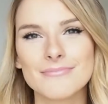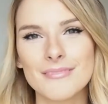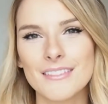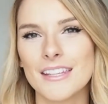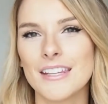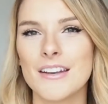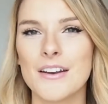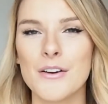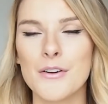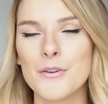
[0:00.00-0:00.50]

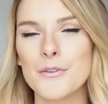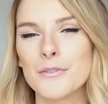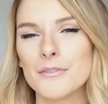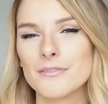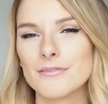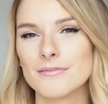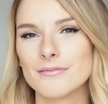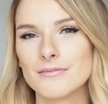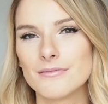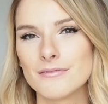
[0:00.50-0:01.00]
you know,
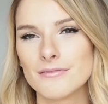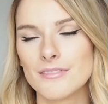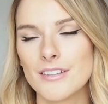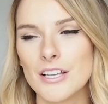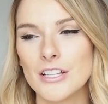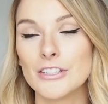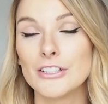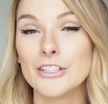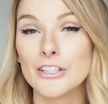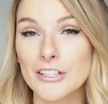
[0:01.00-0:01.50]

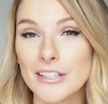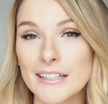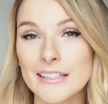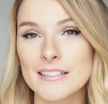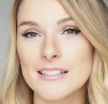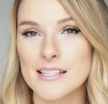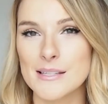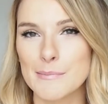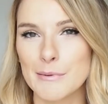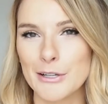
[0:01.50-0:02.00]
looking
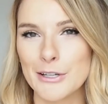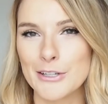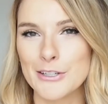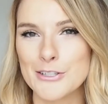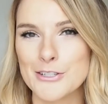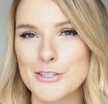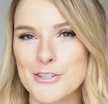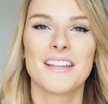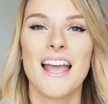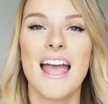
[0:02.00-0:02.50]
to
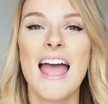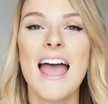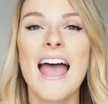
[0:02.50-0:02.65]
splurge.